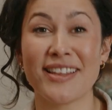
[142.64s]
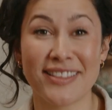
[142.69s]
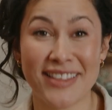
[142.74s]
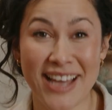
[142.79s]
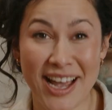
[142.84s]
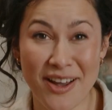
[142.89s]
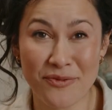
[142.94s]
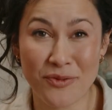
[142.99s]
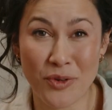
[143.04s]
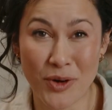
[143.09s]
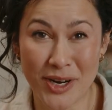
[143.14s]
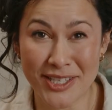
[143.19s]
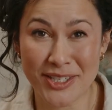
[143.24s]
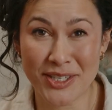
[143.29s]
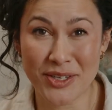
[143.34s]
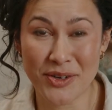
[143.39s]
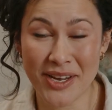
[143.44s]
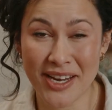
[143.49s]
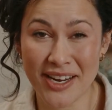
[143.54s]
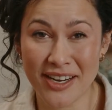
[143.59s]
That
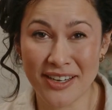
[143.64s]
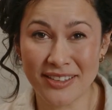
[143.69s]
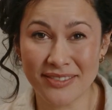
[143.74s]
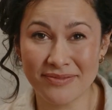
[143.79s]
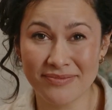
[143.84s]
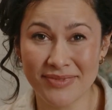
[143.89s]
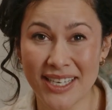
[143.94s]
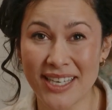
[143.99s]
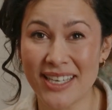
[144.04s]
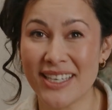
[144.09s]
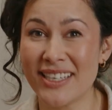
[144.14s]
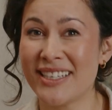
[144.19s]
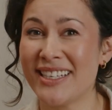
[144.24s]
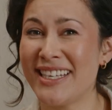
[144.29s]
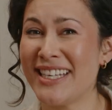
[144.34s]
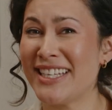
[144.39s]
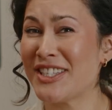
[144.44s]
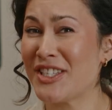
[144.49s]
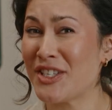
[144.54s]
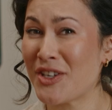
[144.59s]
voice you hear
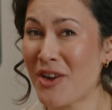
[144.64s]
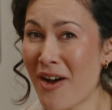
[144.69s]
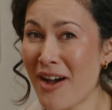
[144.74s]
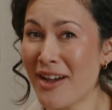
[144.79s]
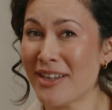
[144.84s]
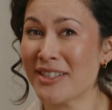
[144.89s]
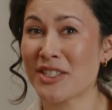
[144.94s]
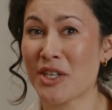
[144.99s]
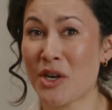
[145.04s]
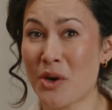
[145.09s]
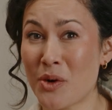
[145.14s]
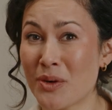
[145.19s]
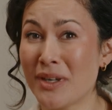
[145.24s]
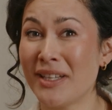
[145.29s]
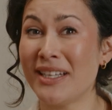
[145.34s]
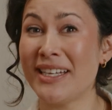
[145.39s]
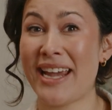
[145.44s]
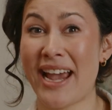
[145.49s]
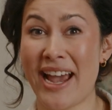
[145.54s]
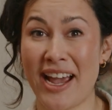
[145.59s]
is not
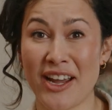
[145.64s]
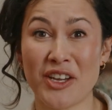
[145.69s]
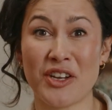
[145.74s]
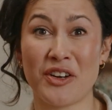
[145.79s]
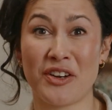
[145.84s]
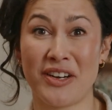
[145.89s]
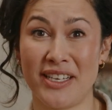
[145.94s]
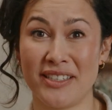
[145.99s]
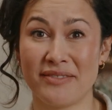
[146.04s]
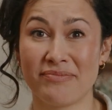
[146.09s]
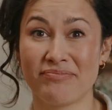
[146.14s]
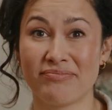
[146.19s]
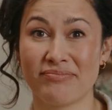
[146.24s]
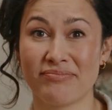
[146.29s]
totally accurate.